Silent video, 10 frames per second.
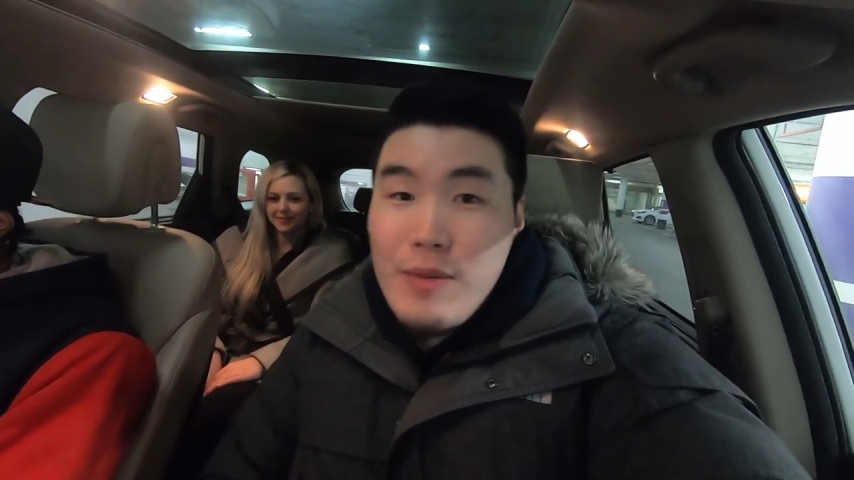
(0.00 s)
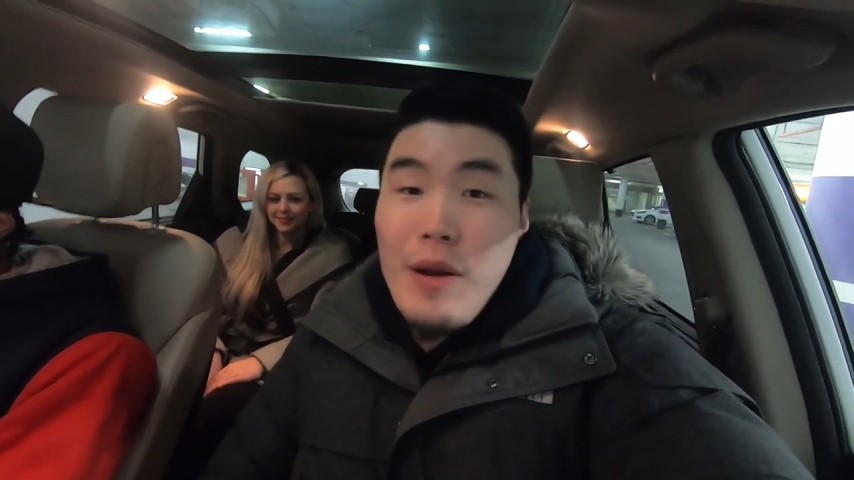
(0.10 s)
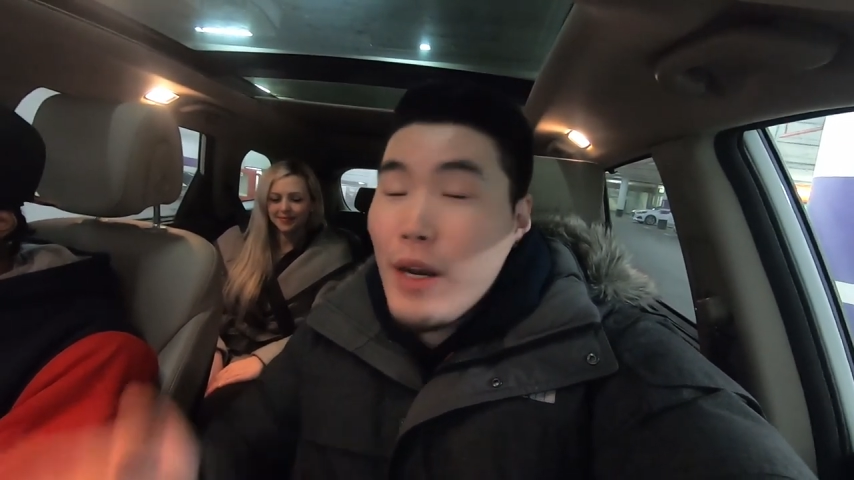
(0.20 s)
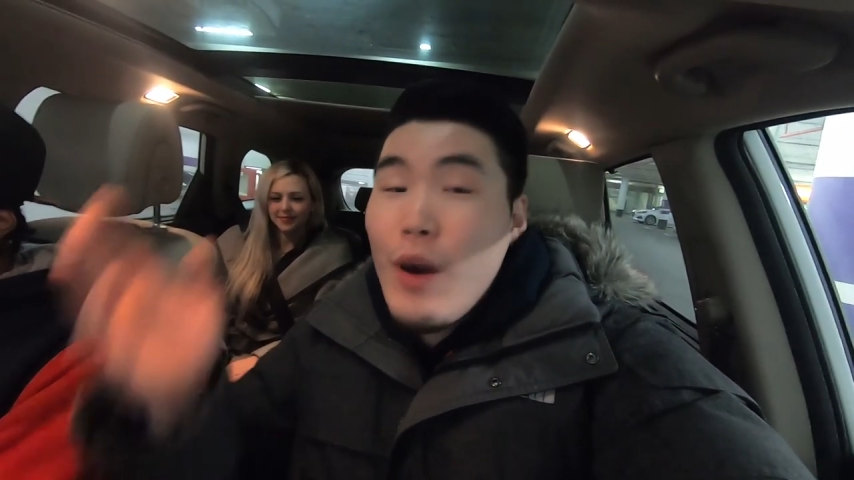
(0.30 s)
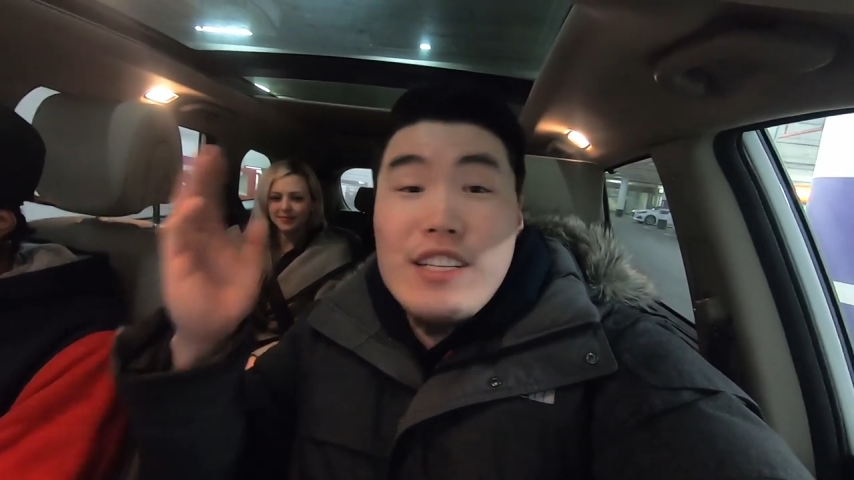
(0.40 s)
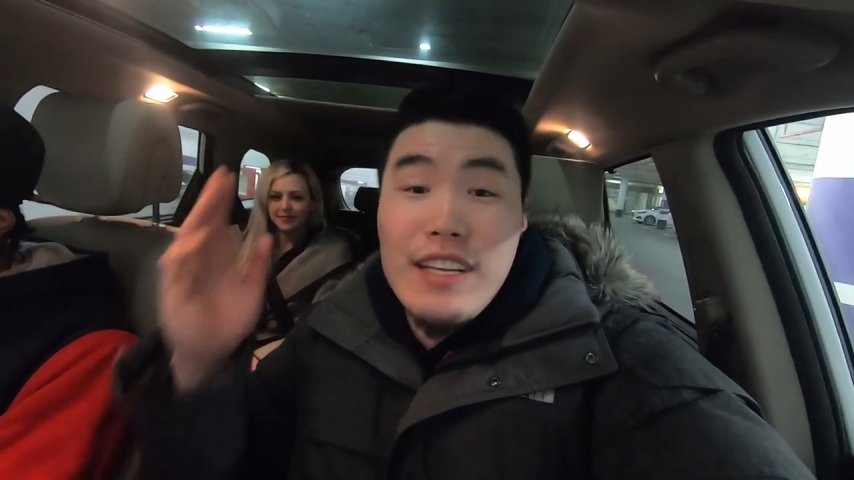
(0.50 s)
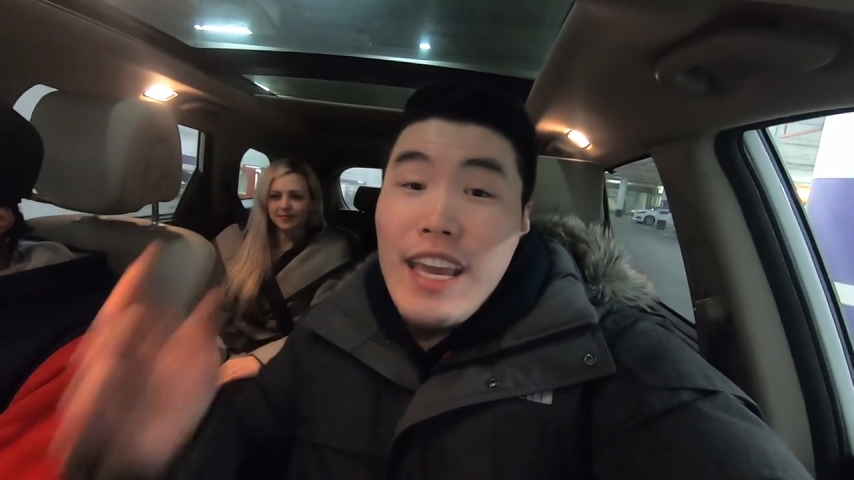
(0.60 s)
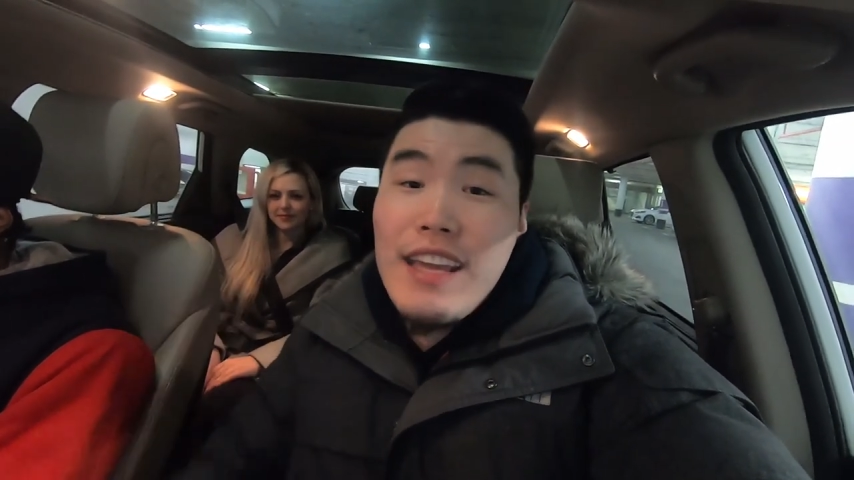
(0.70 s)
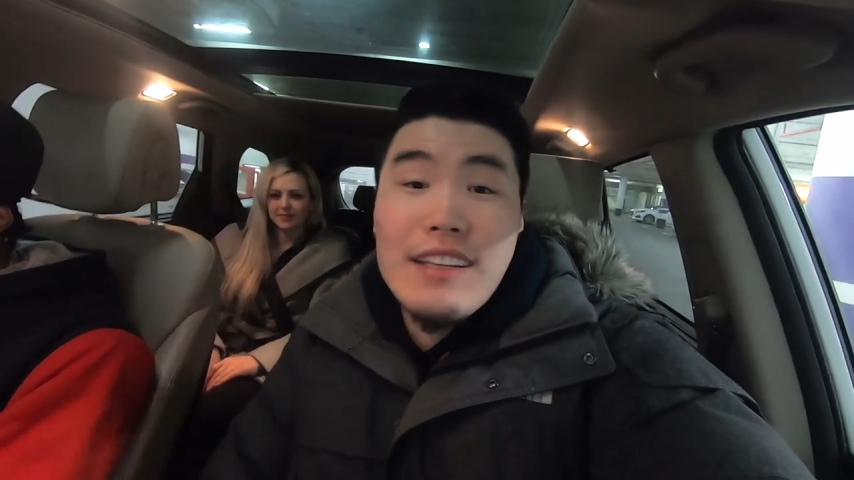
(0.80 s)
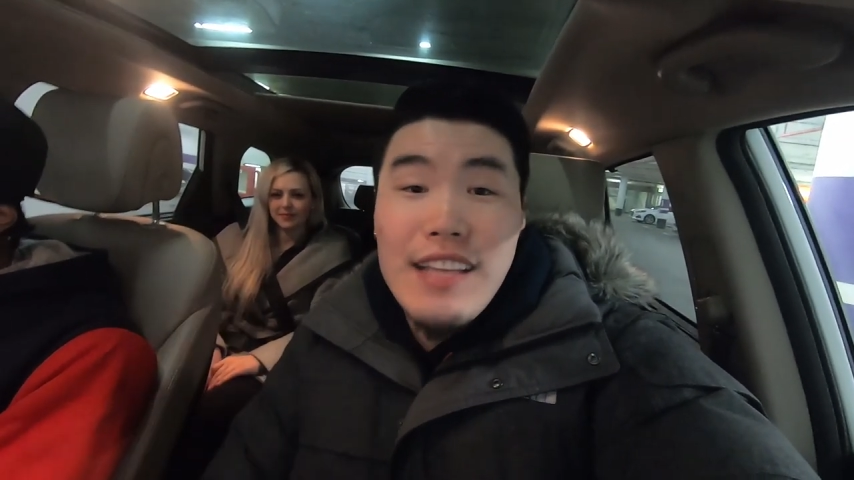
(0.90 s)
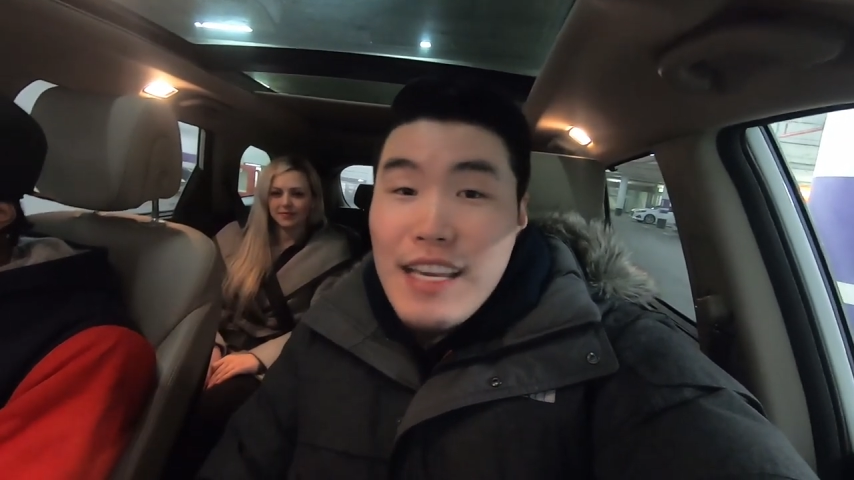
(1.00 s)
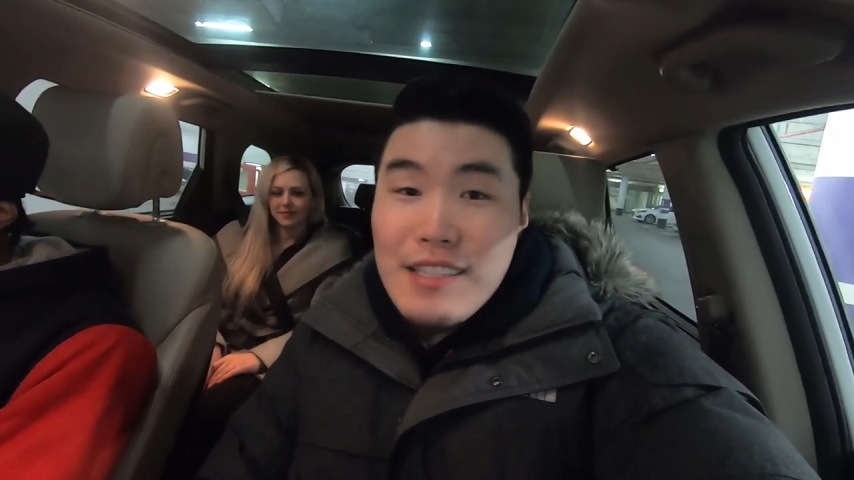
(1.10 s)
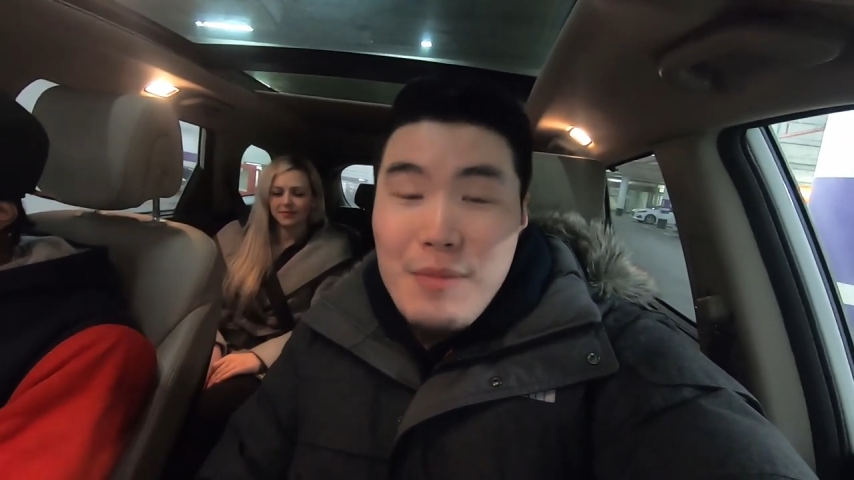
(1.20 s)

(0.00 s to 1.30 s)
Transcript: I'm probably gonna watch it again like